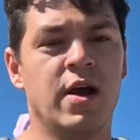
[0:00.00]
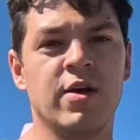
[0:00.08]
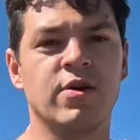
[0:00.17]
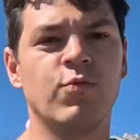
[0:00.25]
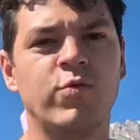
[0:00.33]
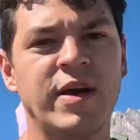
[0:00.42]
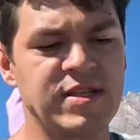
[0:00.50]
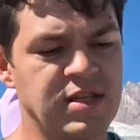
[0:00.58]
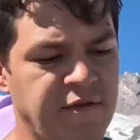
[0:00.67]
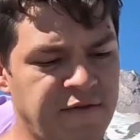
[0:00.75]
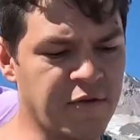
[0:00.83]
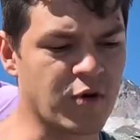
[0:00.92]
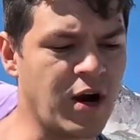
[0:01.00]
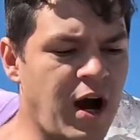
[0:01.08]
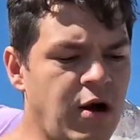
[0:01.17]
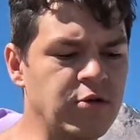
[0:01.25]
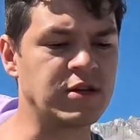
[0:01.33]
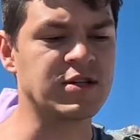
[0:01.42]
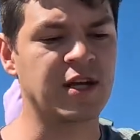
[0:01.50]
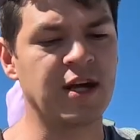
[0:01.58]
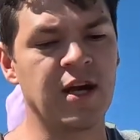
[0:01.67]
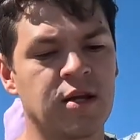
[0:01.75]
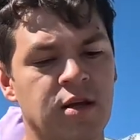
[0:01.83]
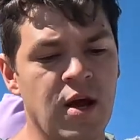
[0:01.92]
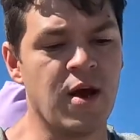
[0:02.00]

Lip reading: They're wasting 4 hours again,